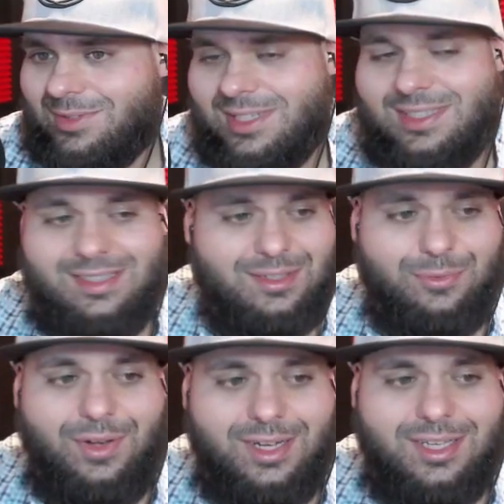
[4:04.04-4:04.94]
This is a
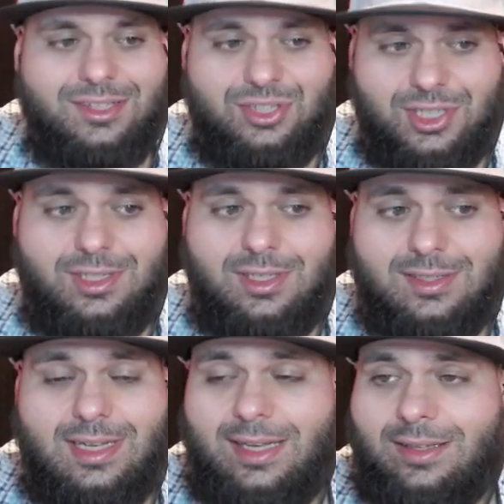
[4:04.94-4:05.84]
fucking
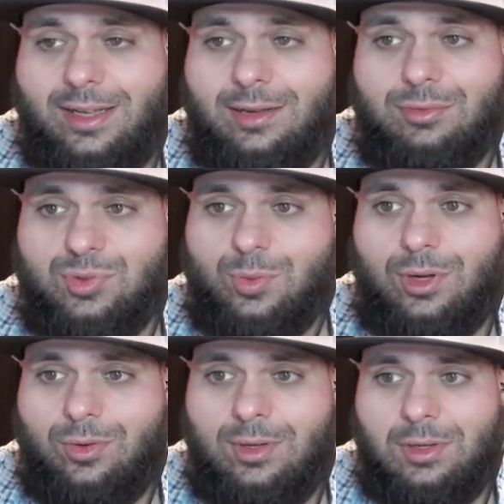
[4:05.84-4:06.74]
genius idea as
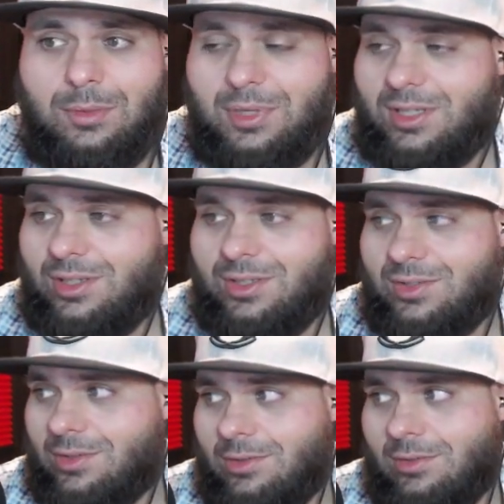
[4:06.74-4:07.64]
well,
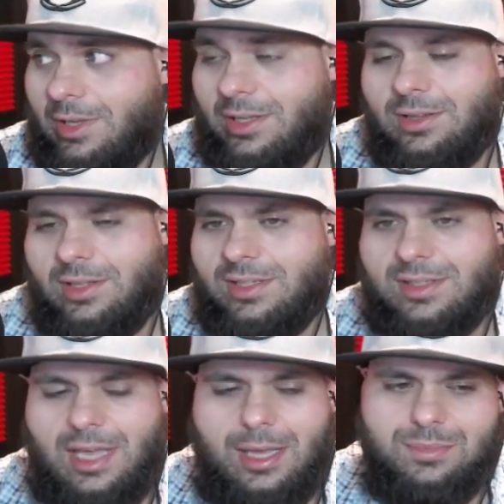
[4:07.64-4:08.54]
because in these
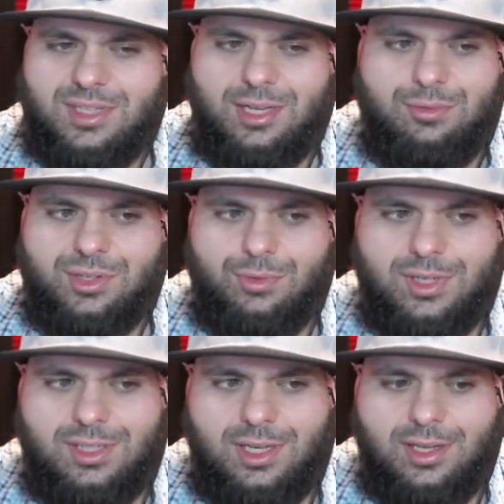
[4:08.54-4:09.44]
games there is
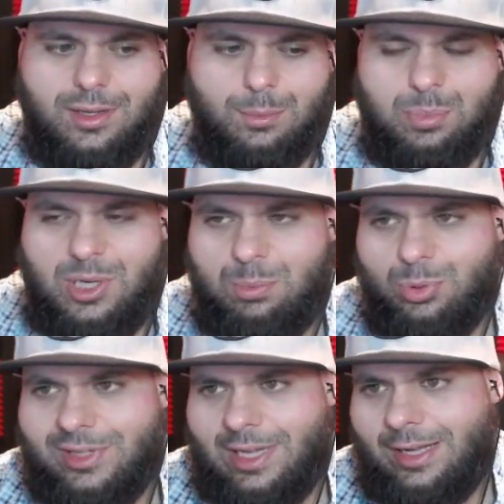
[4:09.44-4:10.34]
already
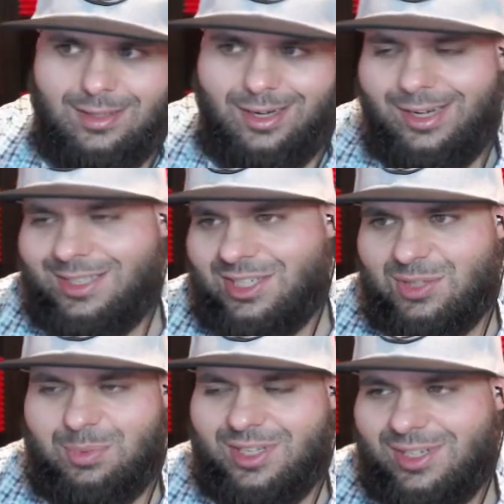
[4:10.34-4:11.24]
people that
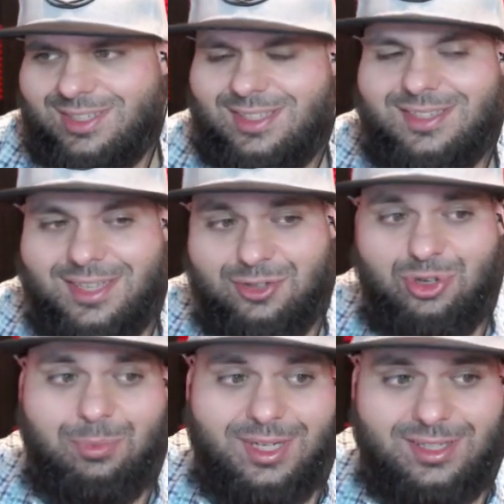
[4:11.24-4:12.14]
just because it's
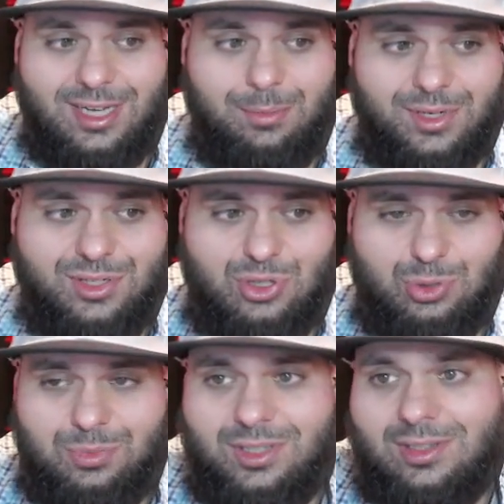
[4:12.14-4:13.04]
extremely time
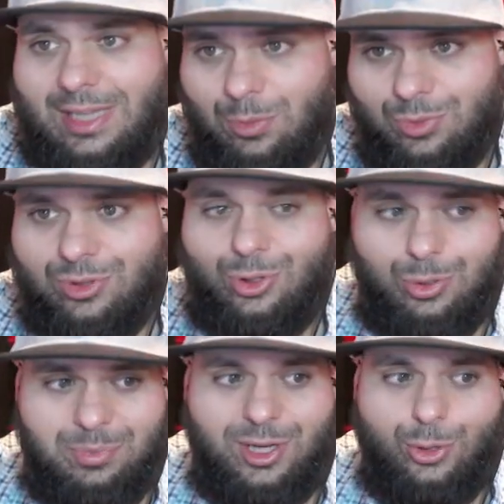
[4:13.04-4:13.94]
consuming, they would not
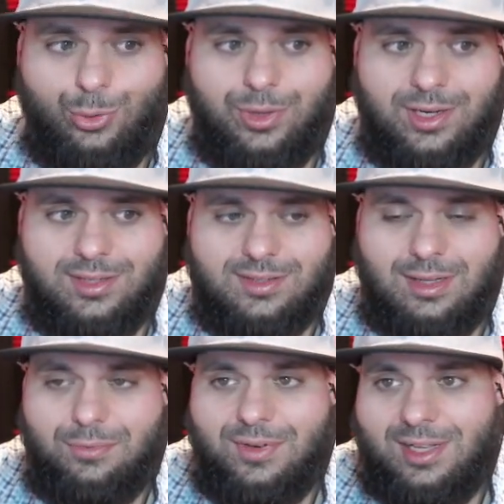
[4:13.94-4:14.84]
be looting and
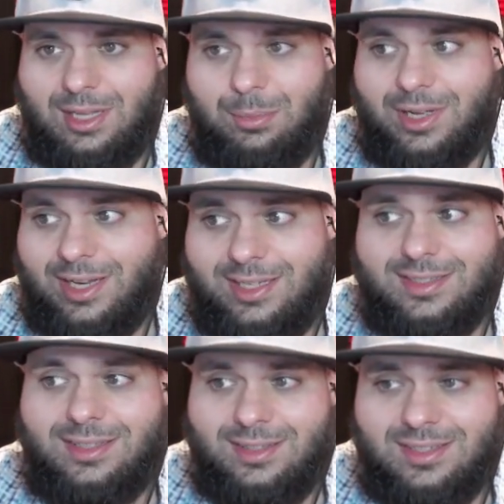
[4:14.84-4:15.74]
stuff like that. But at least
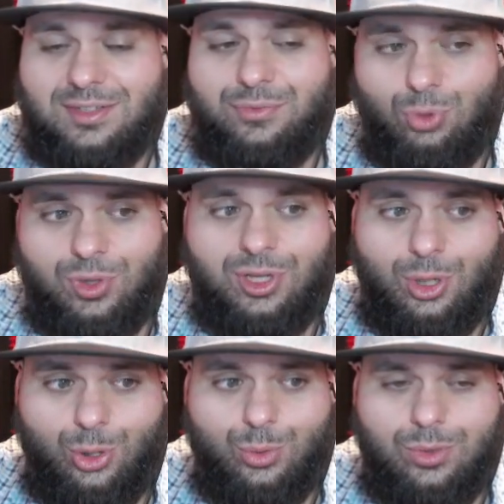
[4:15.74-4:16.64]
in this, if you want to
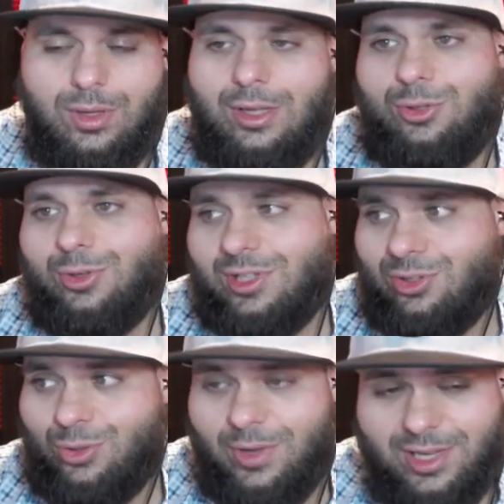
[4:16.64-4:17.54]
loot, you can
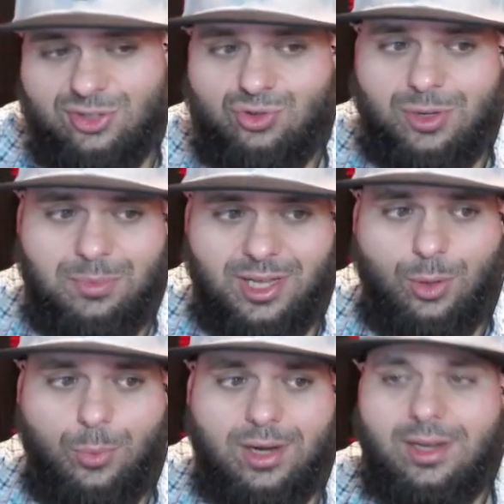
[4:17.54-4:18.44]
do it extremely
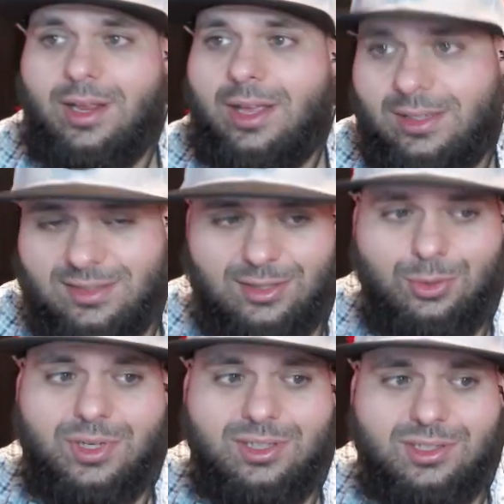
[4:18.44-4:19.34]
quickly and still
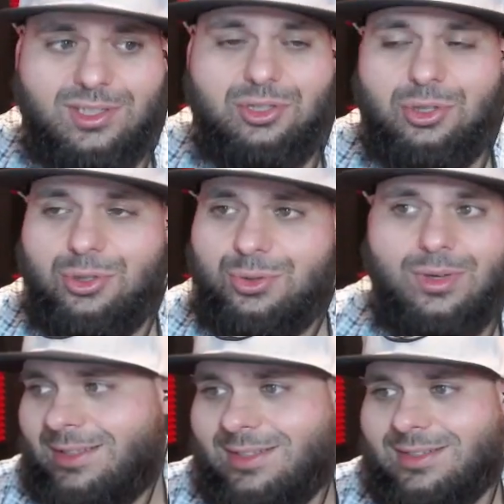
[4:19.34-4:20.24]
continue.
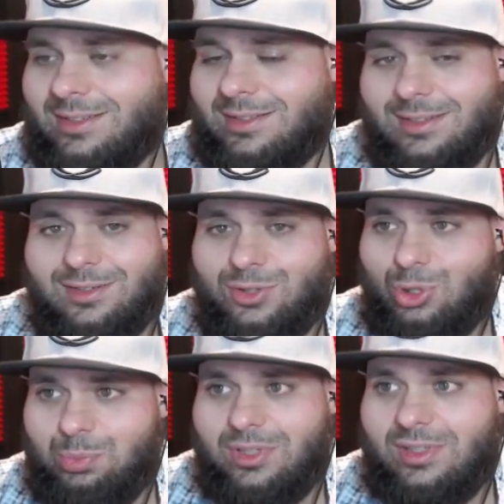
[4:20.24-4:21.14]
And this is a
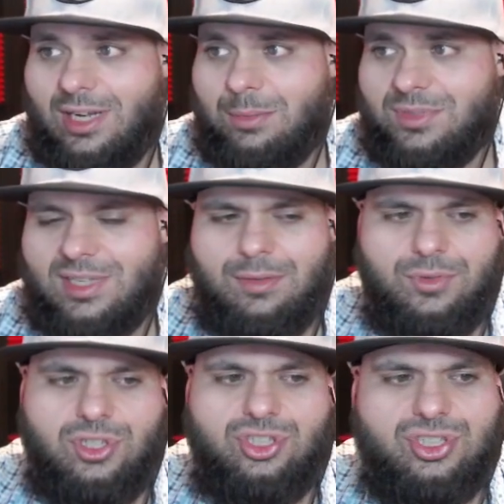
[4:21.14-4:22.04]
super time
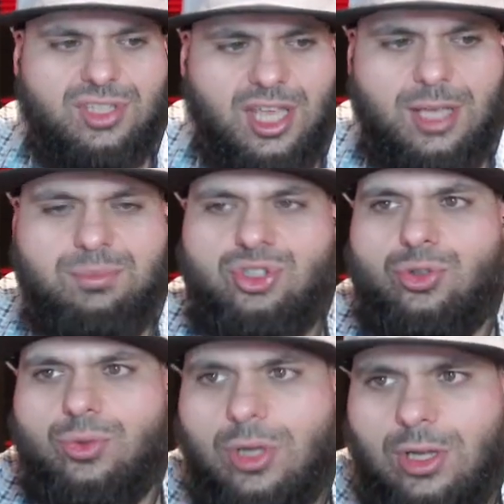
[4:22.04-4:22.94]
saver. It just keeps
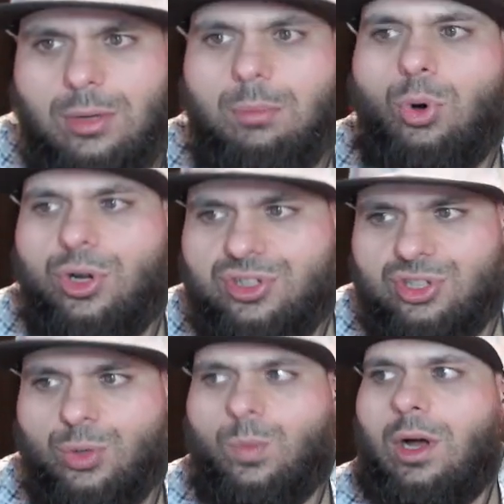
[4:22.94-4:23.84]
you more into
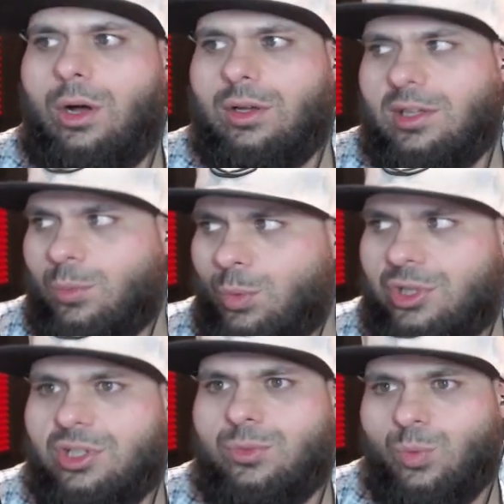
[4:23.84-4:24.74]
the world and
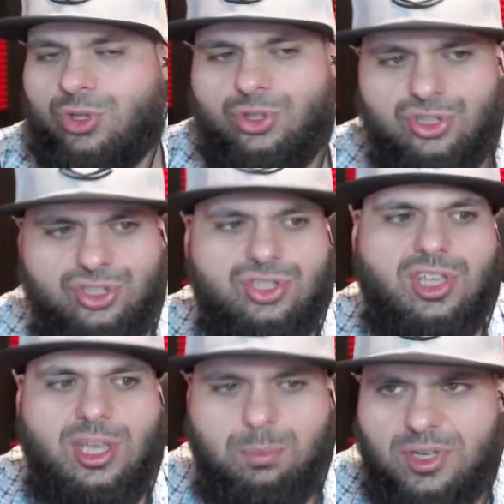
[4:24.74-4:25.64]
want you to just
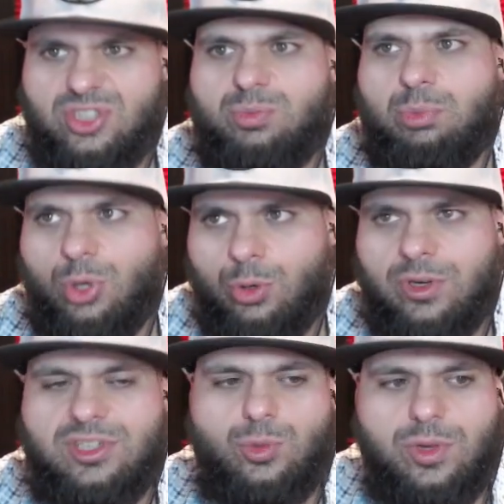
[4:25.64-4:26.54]
keep
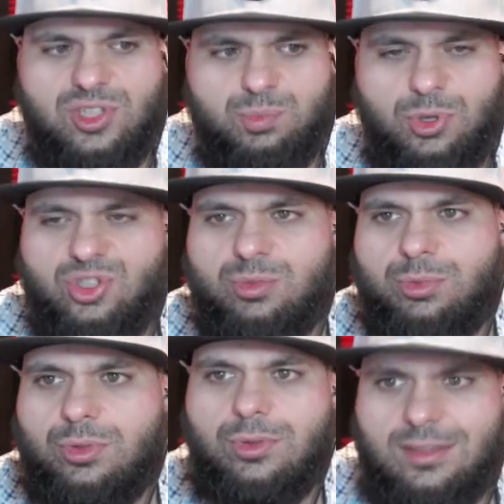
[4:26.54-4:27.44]
exploring as quick as
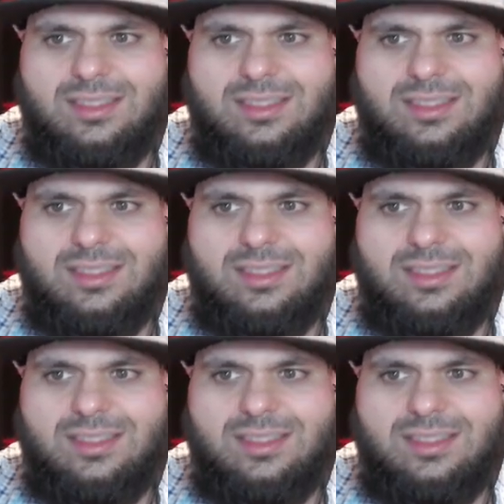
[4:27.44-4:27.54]
possible.